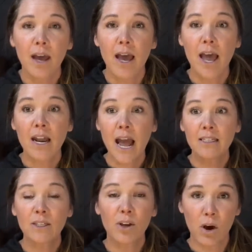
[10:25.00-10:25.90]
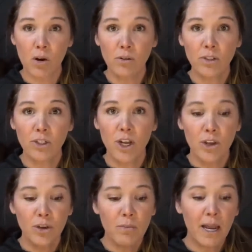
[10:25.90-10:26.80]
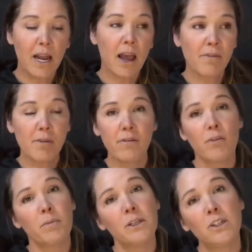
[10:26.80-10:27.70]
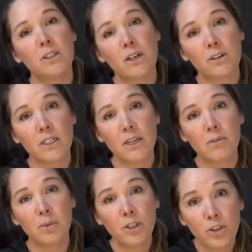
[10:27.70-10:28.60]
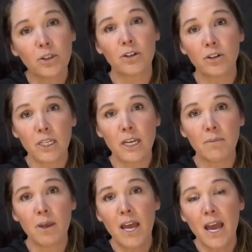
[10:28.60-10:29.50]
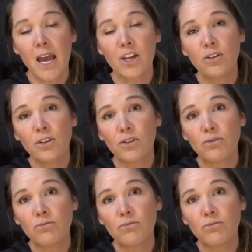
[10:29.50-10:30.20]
And as a coach, you might have three or four pitches on your team, and you're,